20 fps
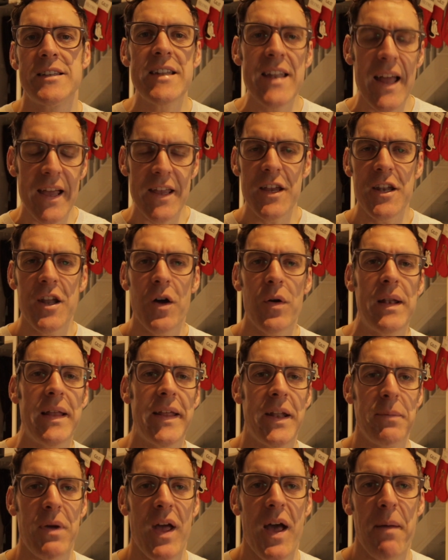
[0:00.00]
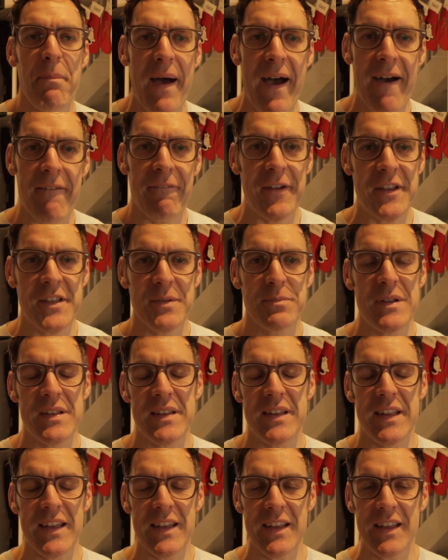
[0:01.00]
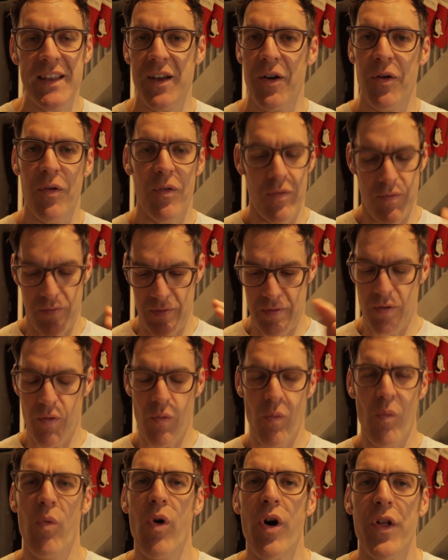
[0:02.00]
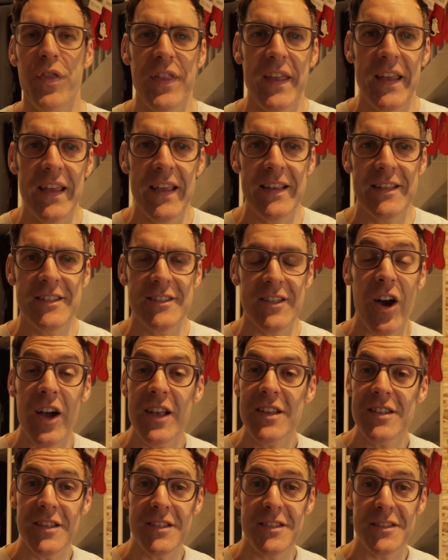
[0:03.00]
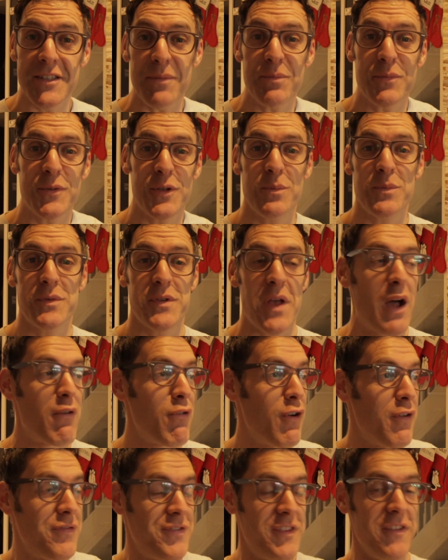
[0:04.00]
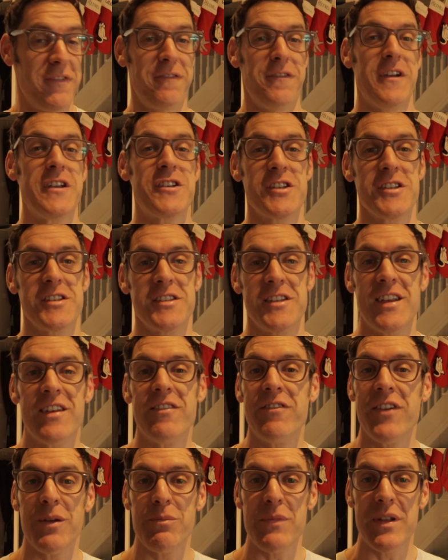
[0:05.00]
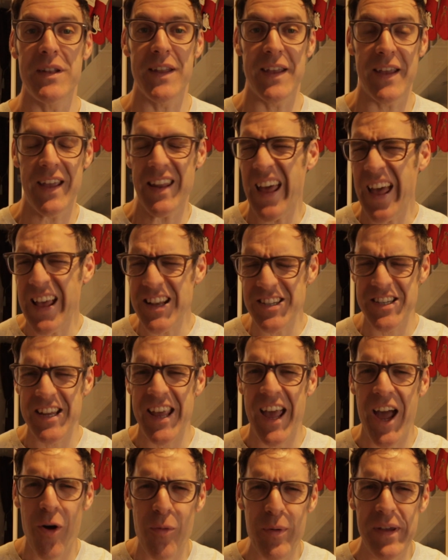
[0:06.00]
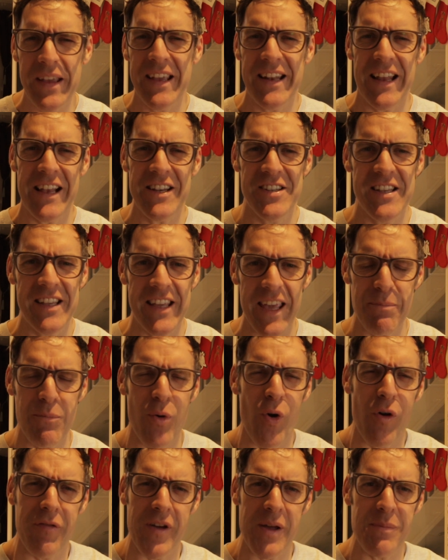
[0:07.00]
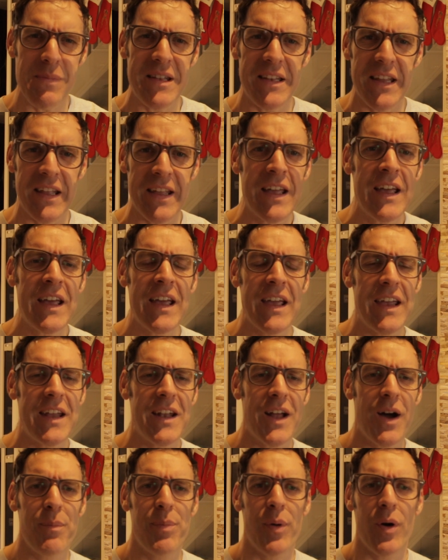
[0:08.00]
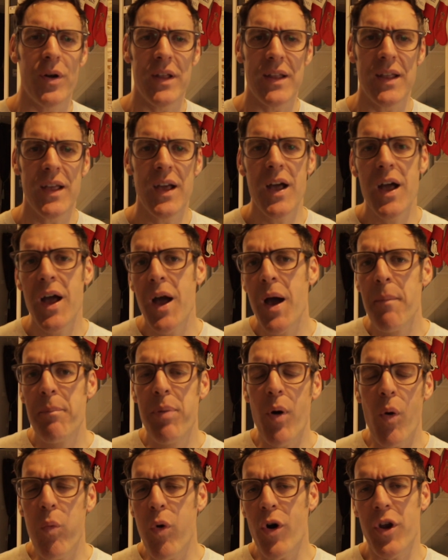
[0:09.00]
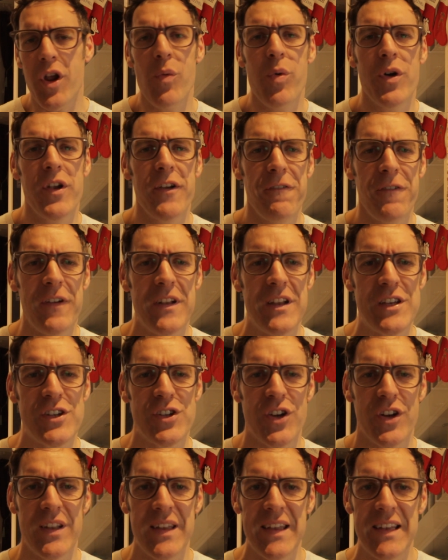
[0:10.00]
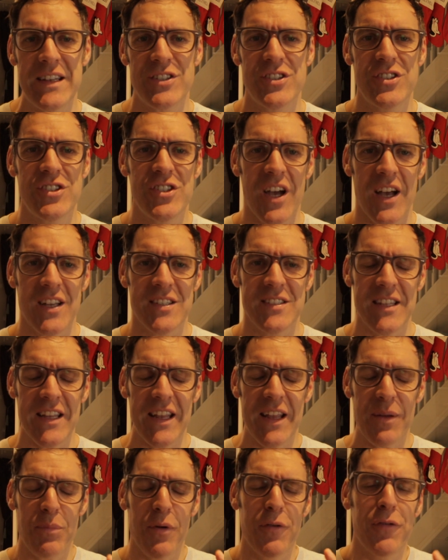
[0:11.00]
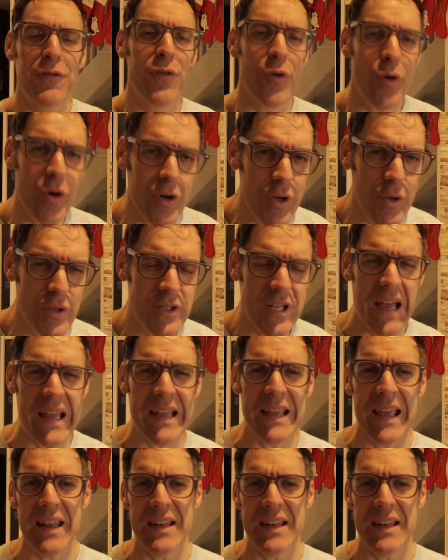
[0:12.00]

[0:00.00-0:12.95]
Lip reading: So now you know a little bit about vitamin D, what the signs and symptoms are of deficiency in vitamin D, and actually how we can actually get more vitamin D in our body. But what I want to finish on is just before you take